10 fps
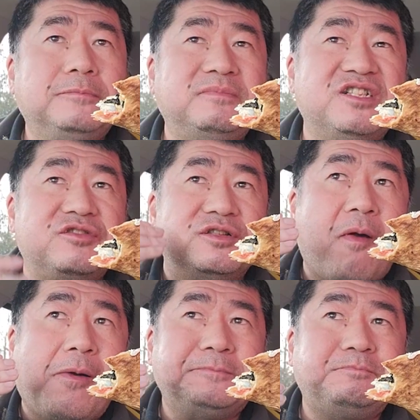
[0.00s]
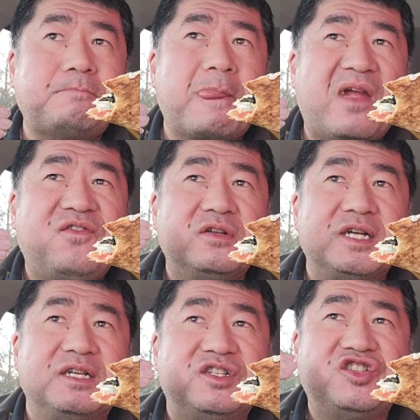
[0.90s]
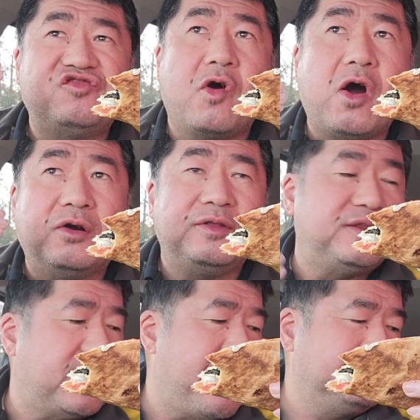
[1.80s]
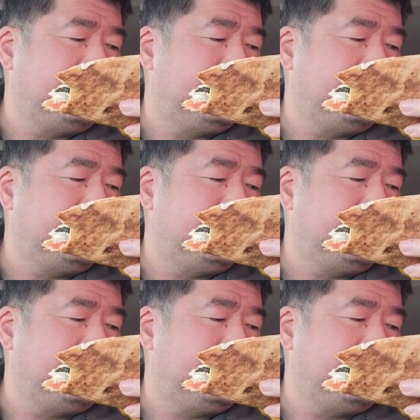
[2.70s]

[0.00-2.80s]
Actually, it feels like it's stronger than that.